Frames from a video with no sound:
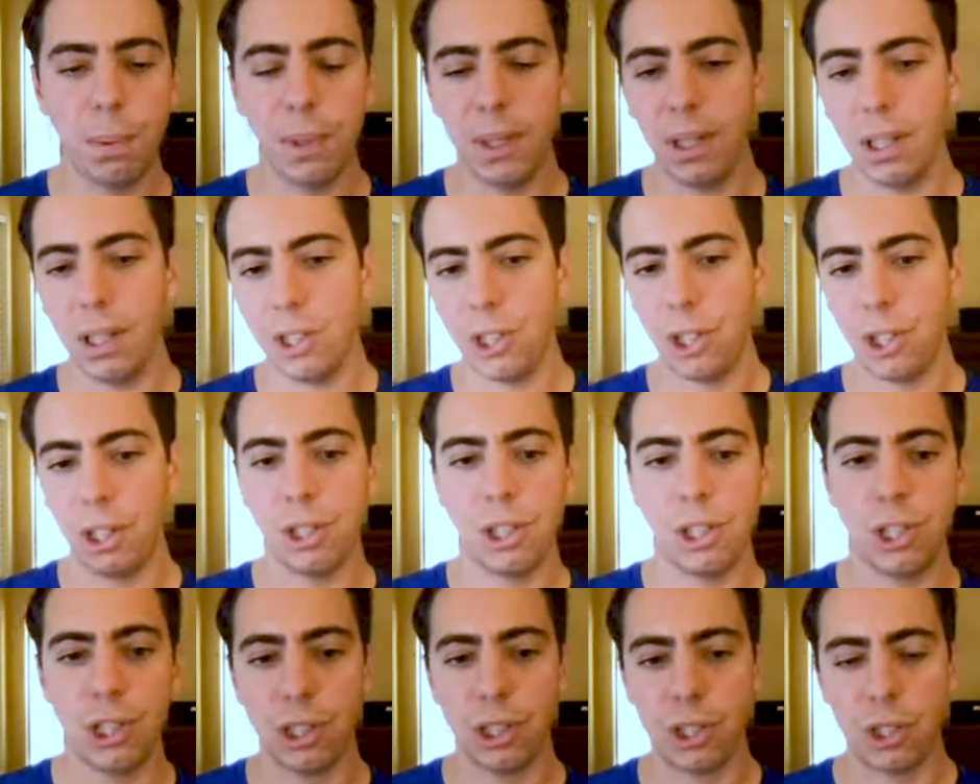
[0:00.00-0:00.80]
HPA
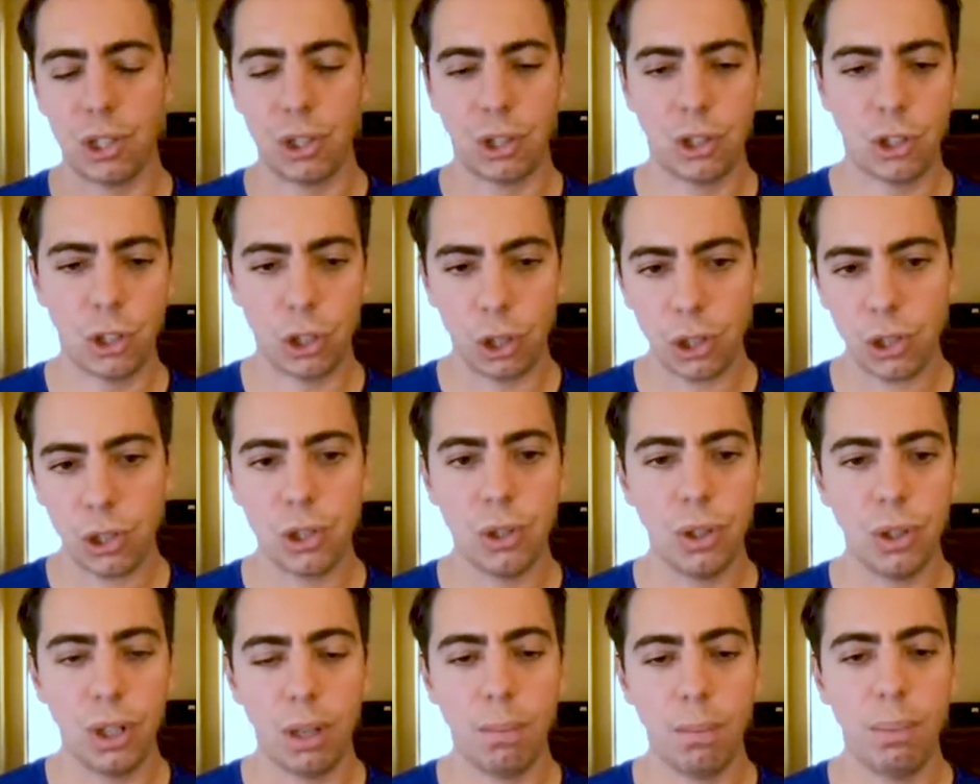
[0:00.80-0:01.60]
changes
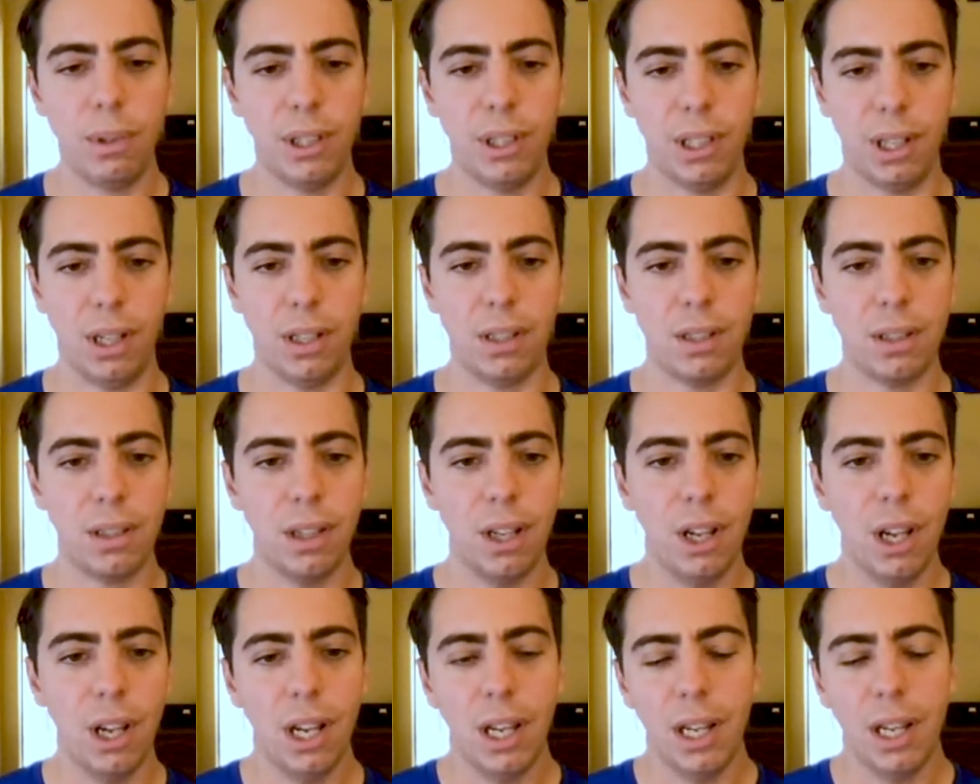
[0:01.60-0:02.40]
just the
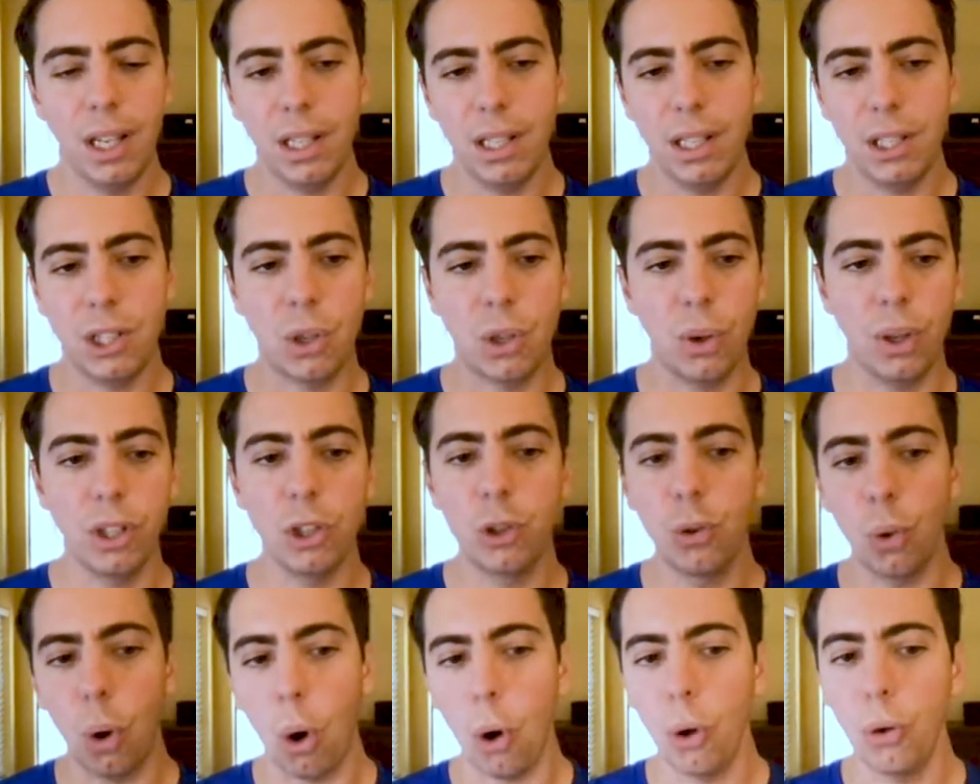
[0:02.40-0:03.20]
replicas, it's
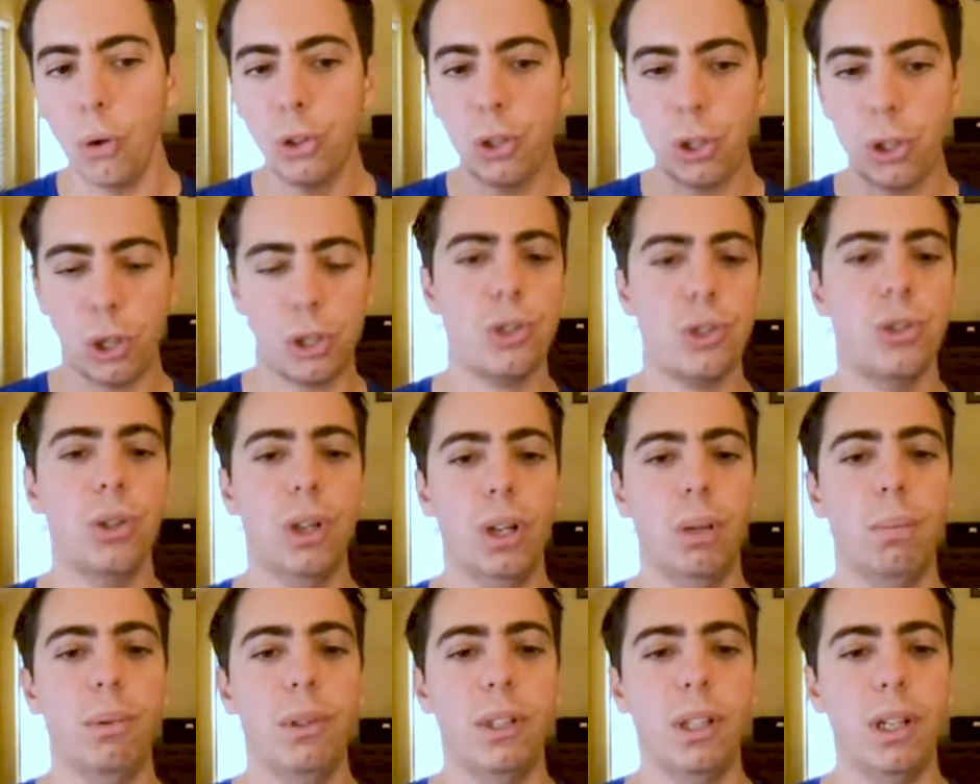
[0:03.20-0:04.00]
going to own just
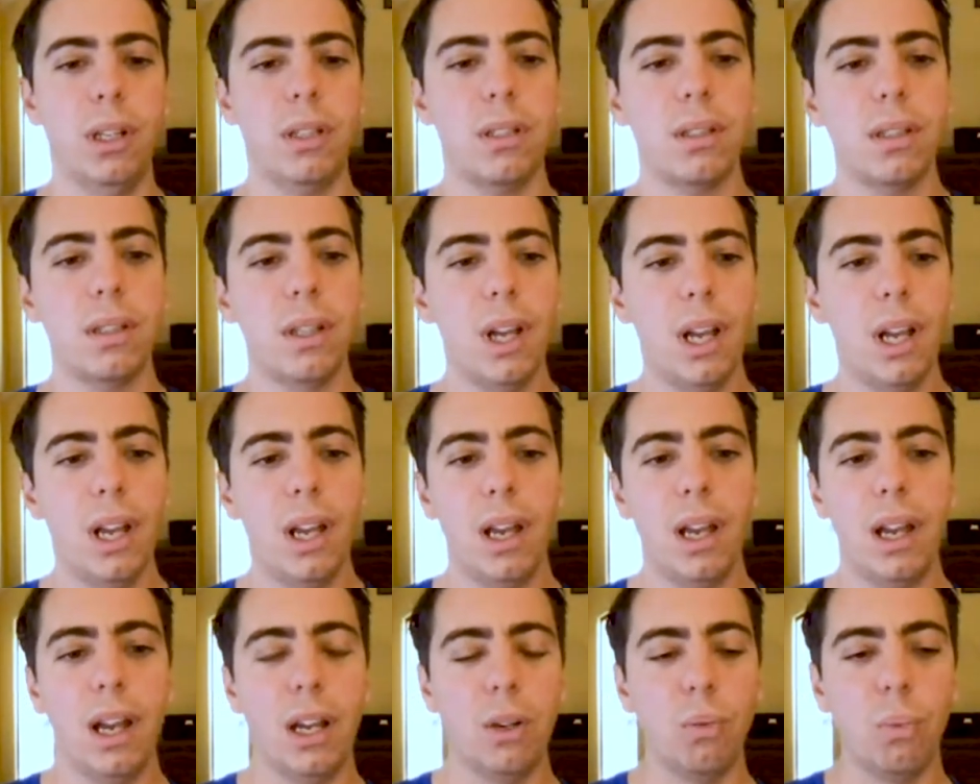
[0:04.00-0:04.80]
the replicas.
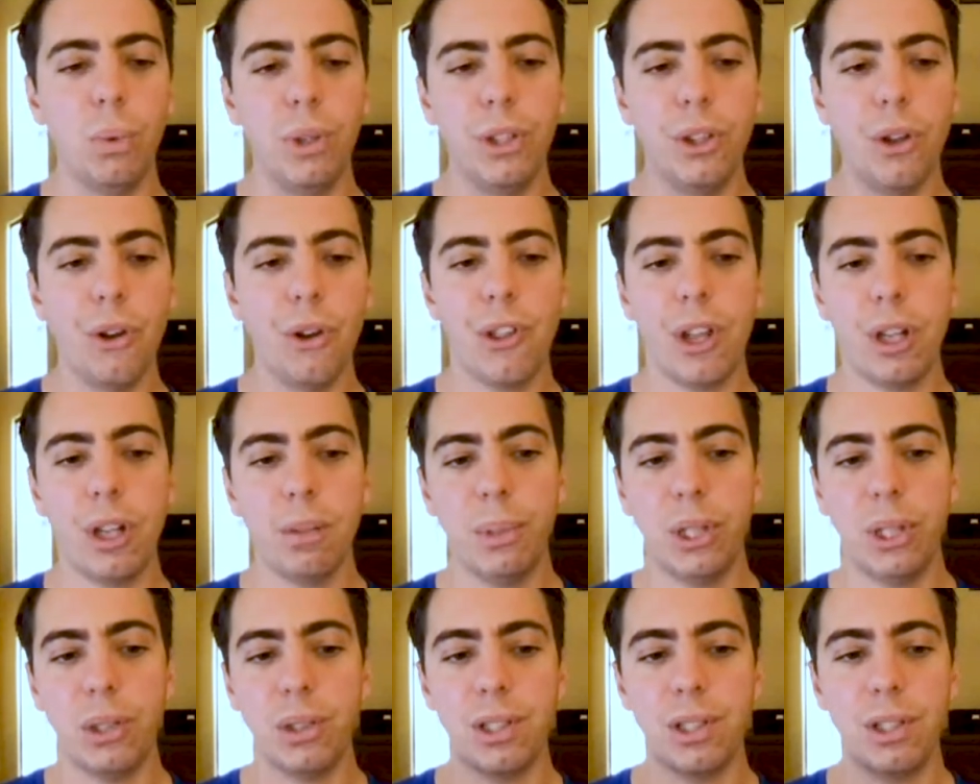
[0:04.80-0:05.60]
And we know
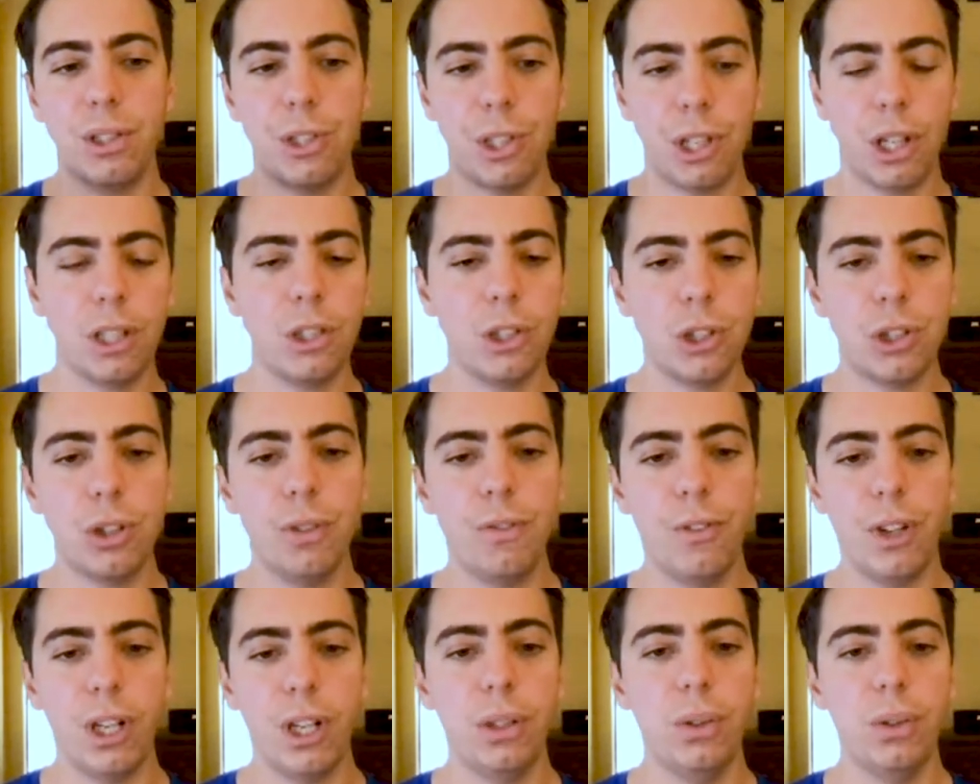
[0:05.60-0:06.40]
that because it changed
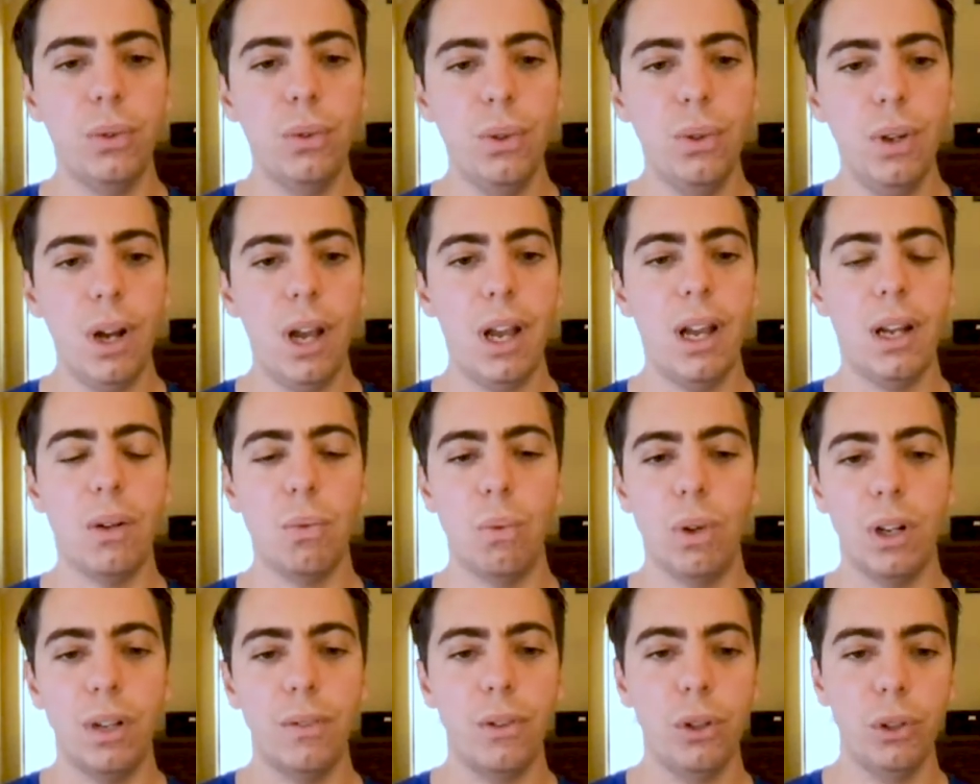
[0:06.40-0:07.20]
the value,
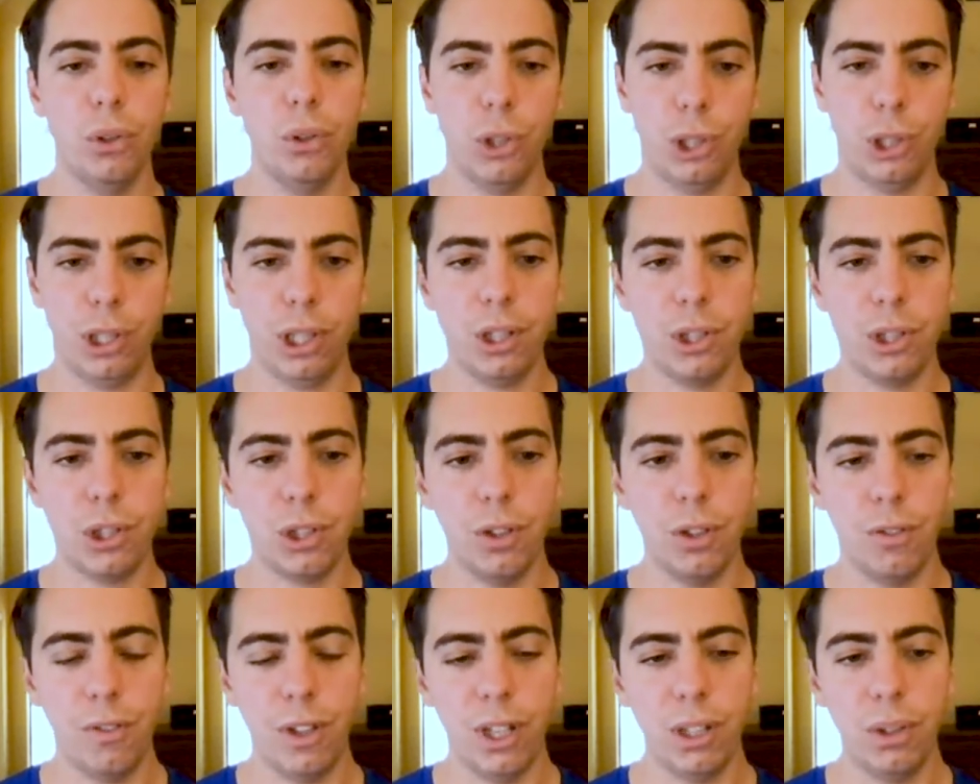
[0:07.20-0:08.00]
and whenever you change
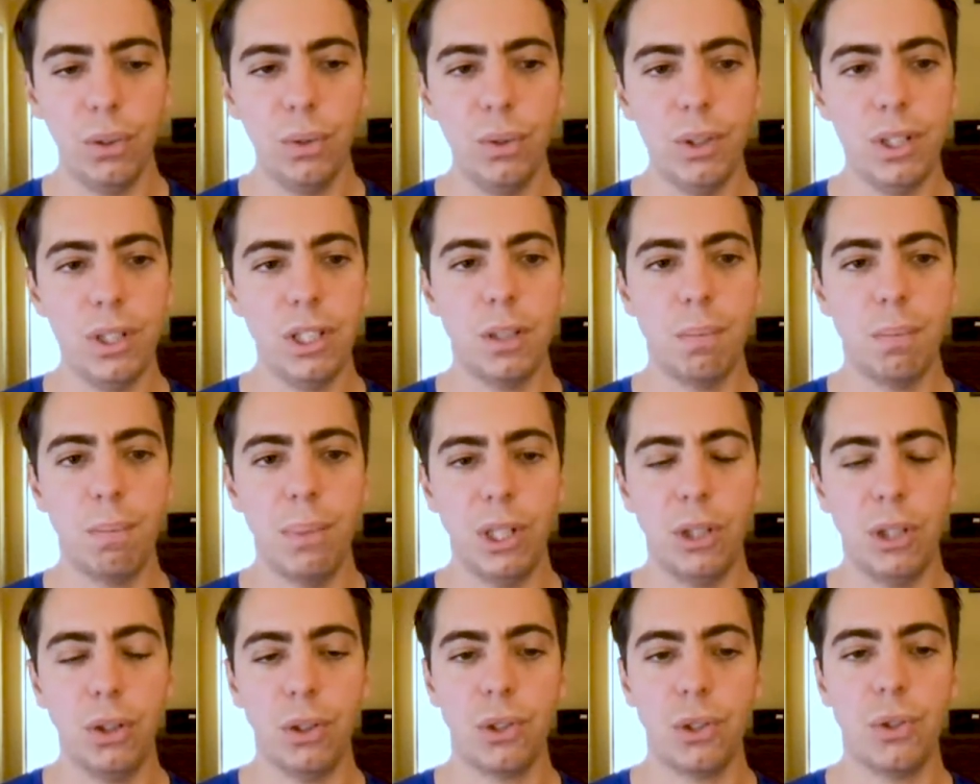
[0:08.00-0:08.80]
the value, it's
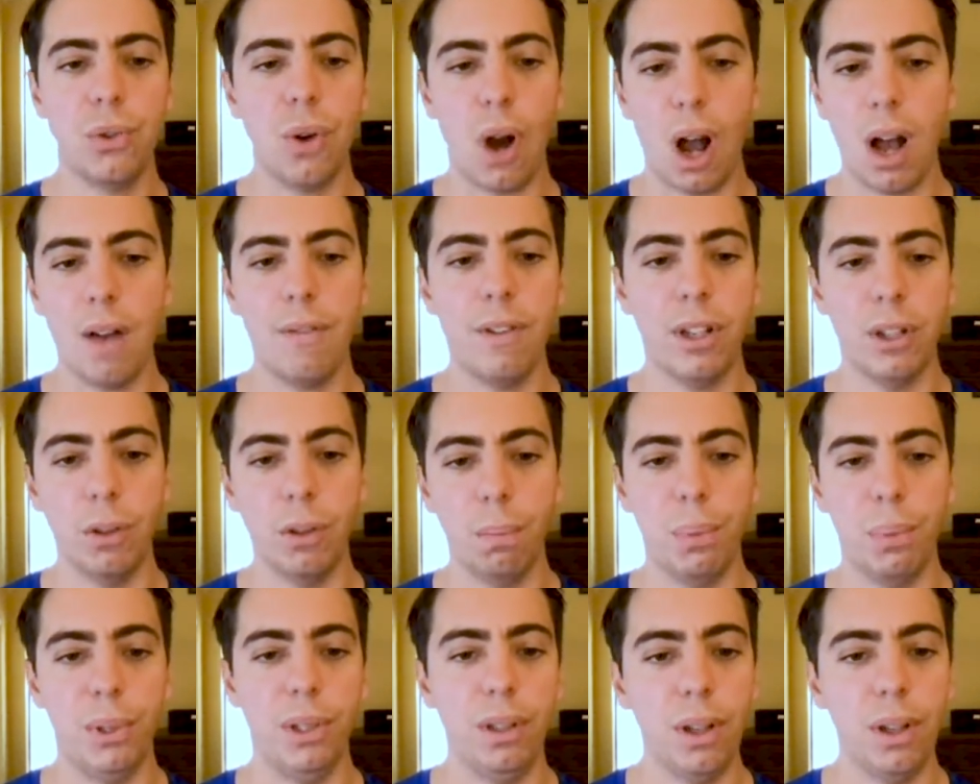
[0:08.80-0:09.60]
because you have an
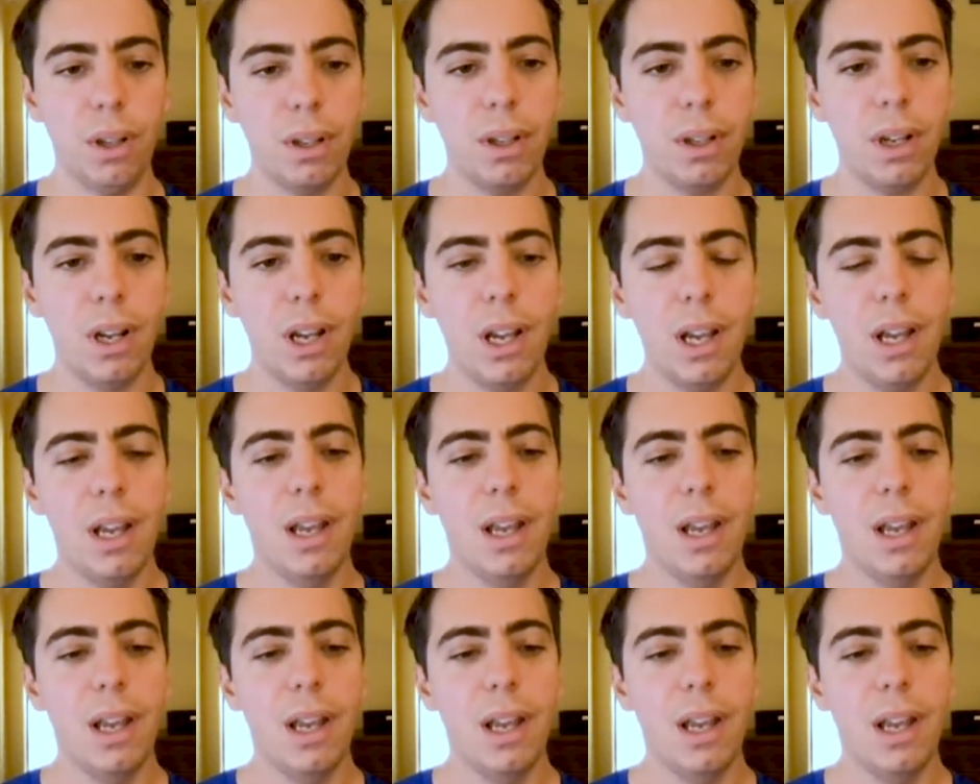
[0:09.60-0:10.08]
opinion.